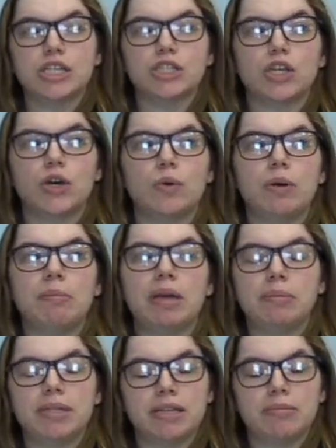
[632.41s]
so it
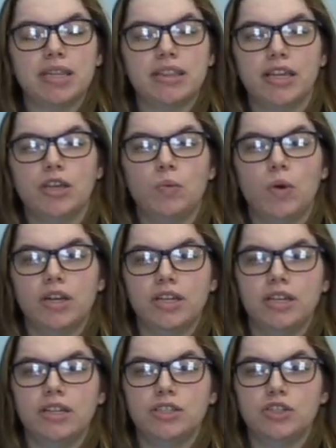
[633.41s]
might be something that you want to